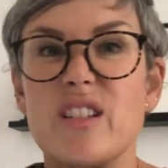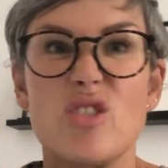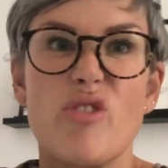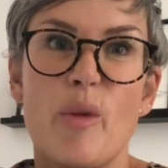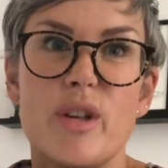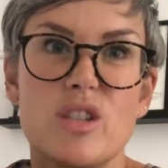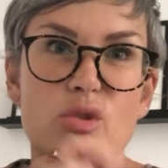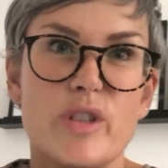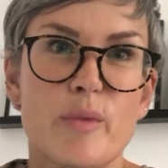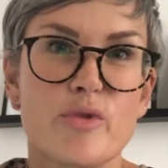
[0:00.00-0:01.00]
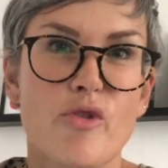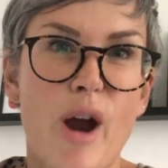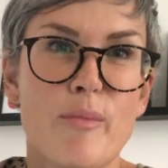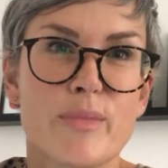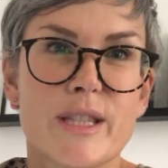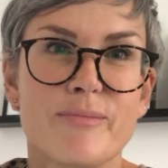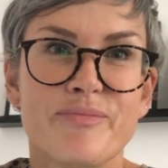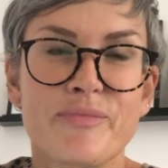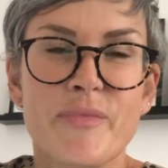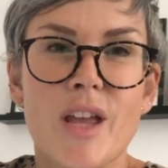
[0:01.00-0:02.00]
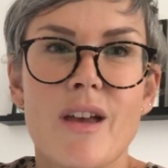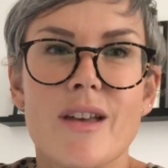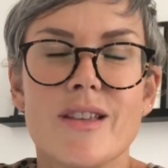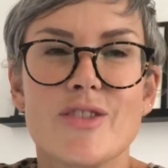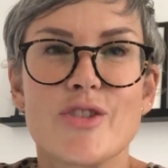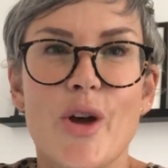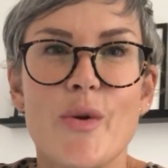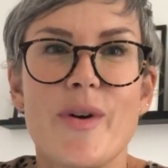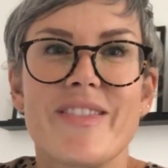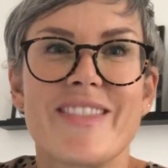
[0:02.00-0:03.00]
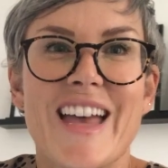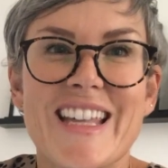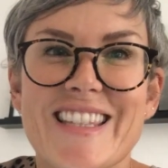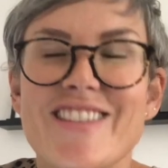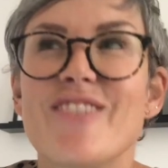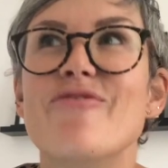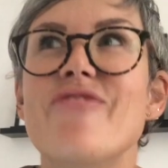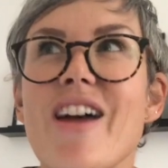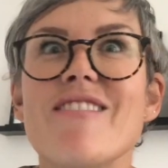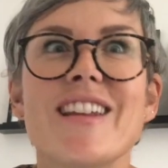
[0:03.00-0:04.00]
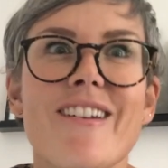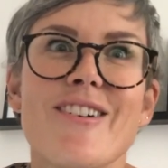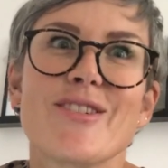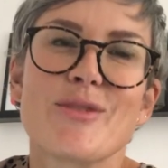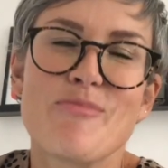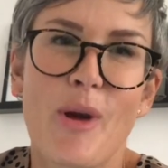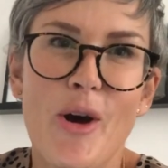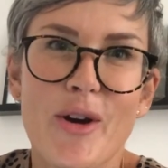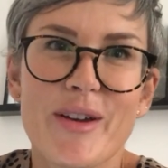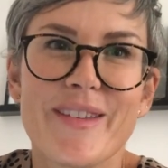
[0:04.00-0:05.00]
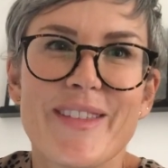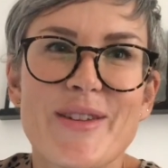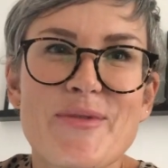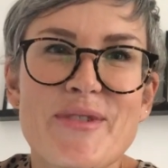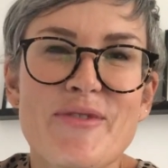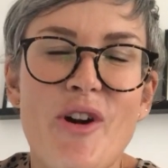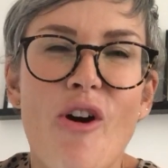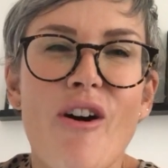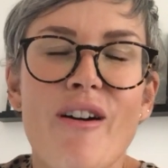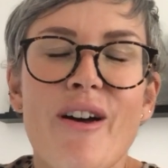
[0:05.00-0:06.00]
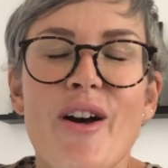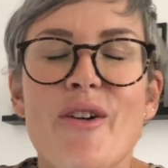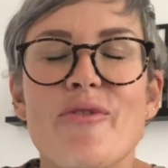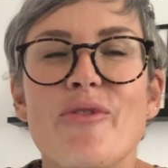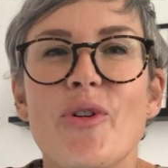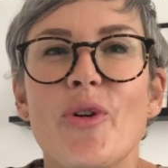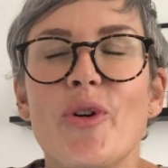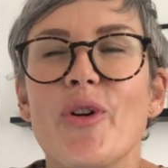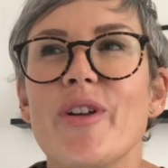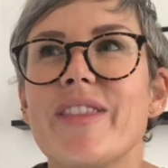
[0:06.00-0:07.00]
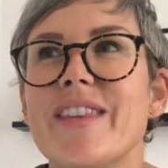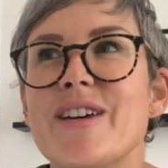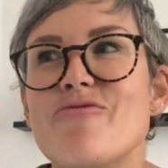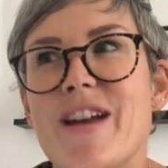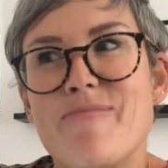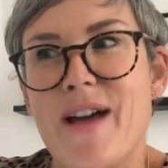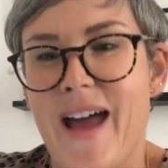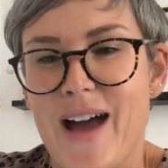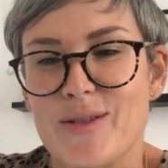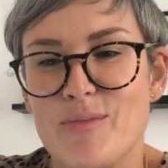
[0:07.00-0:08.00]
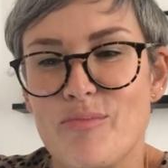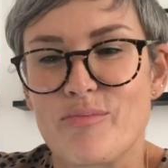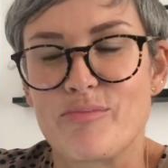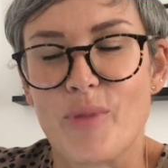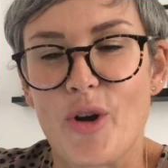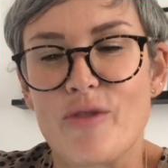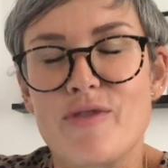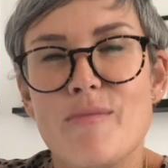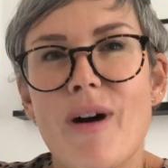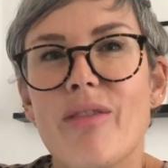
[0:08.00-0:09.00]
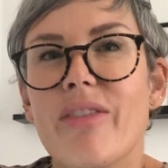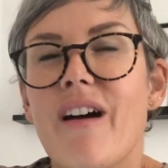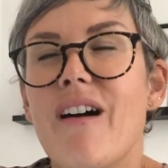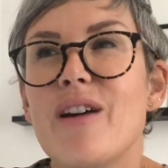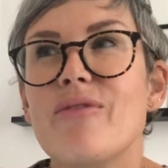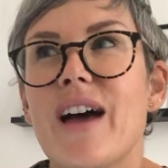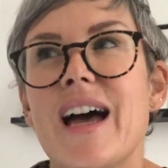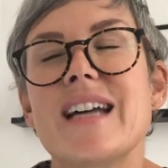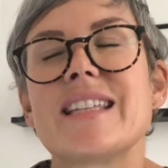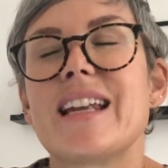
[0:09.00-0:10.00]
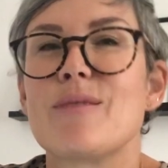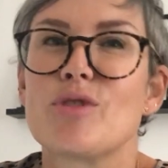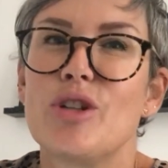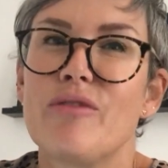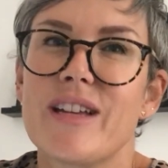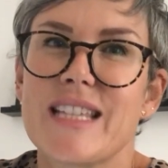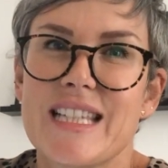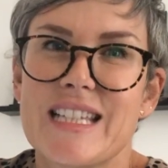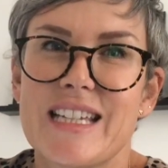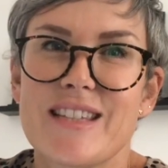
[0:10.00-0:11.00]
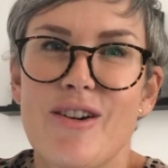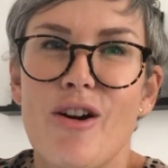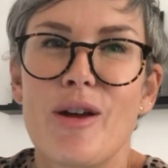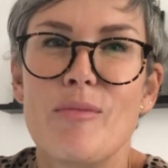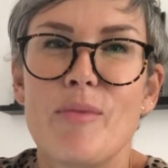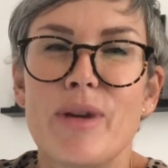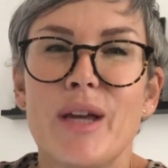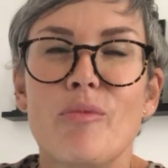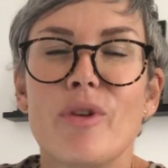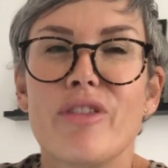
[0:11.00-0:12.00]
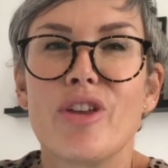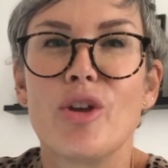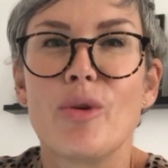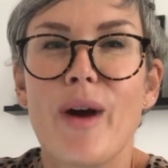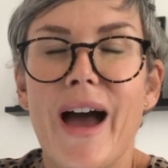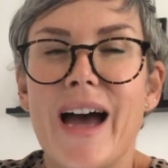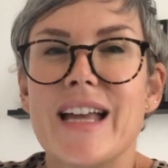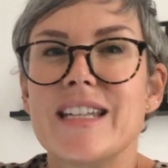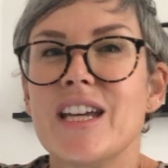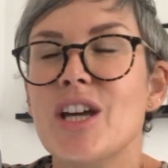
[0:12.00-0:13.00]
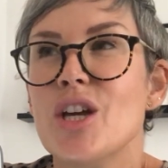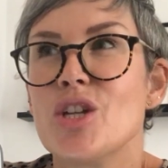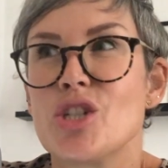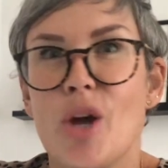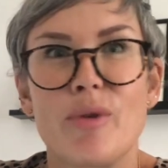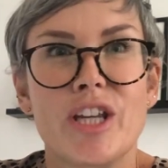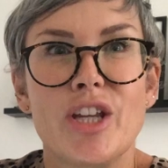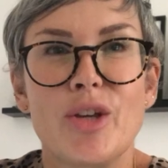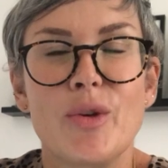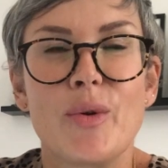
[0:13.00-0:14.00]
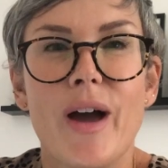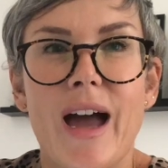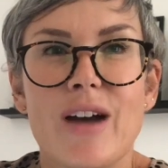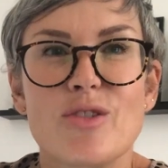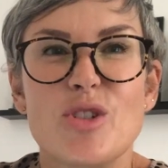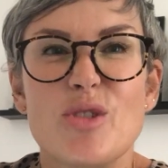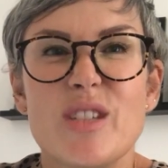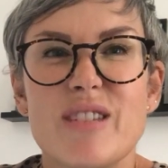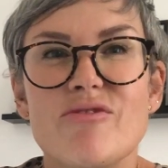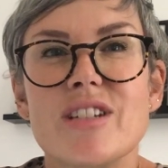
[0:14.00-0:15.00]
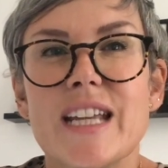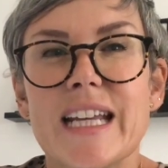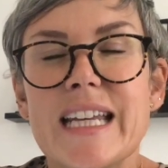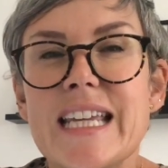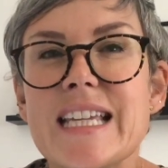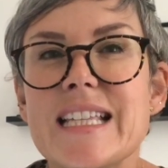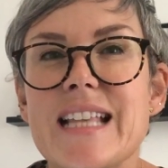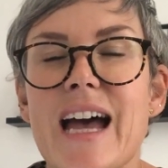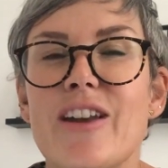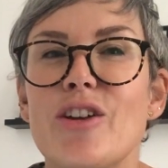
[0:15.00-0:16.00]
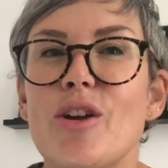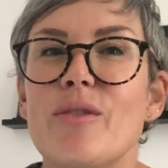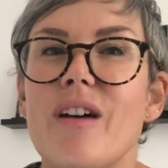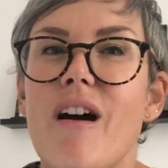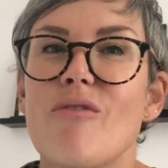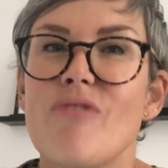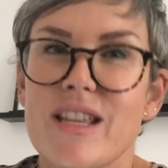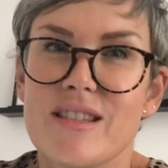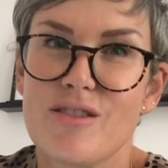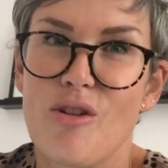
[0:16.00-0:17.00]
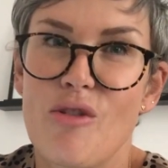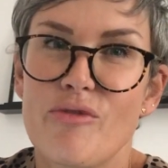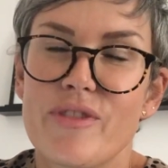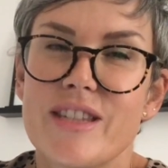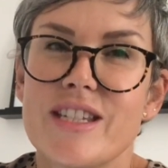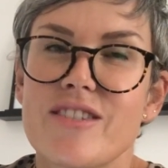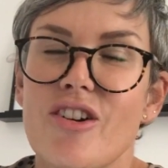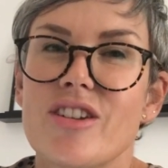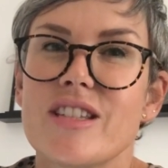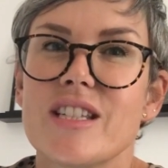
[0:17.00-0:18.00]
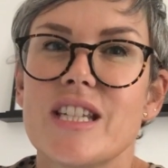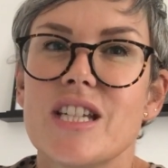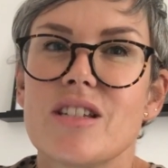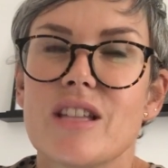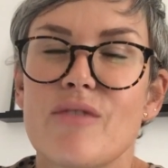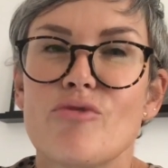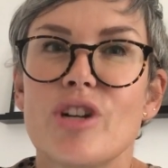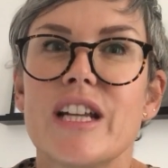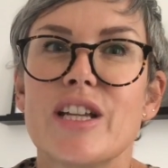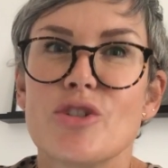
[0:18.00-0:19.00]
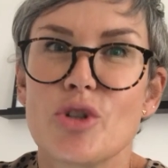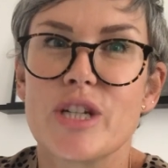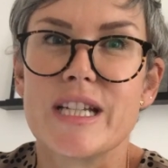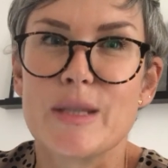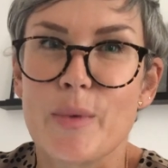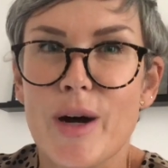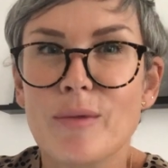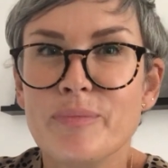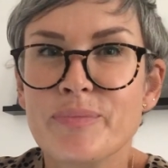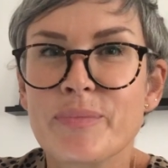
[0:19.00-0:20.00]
It's a great way to use up scraps. So that's the very last block that we've got for the Red Manor House block of the month. I've had an absolutely fantastic time being with you and showing you how to do the different techniques, and I know that the rest of the designers and teachers have really enjoyed it as well.